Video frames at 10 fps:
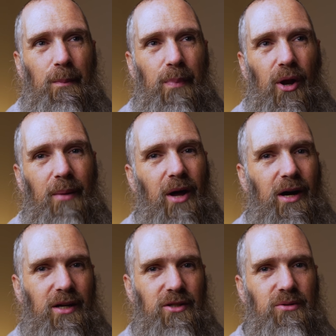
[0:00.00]
but I'm
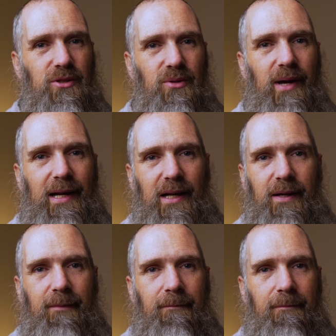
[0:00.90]
not going to do it
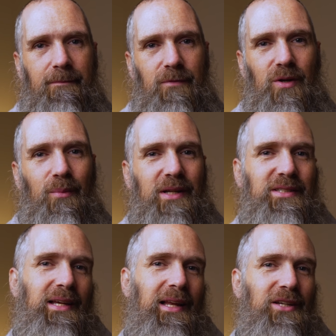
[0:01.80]
directly. So I might
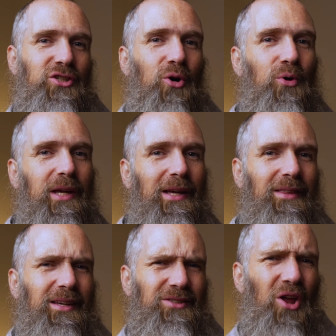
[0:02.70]
say joking
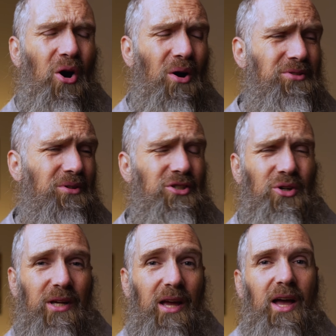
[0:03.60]
things. No, I was only
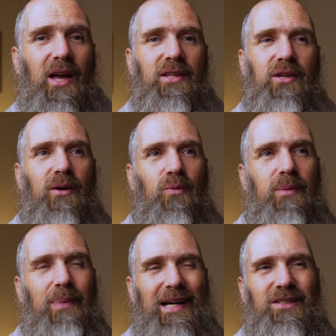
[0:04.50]
joking.
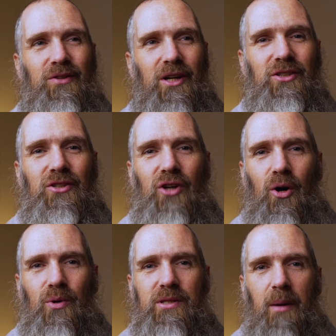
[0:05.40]
With passive aggression, there's
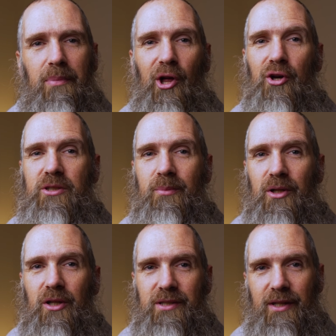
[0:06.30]
always
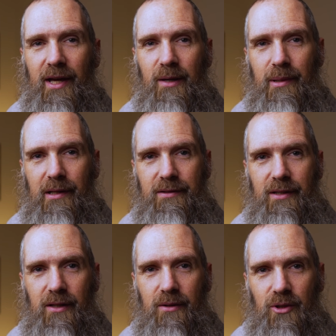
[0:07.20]
plausible
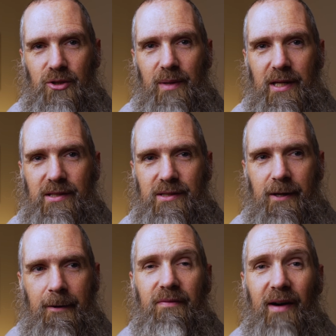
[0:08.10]
deniability, which
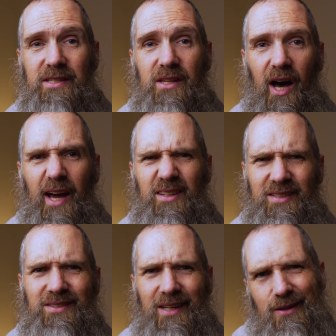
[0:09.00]
means if I deny it,
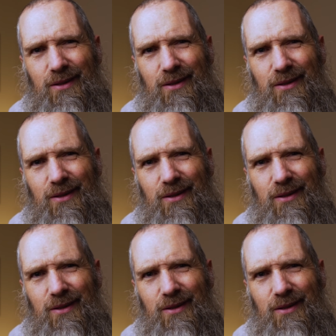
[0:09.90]
it's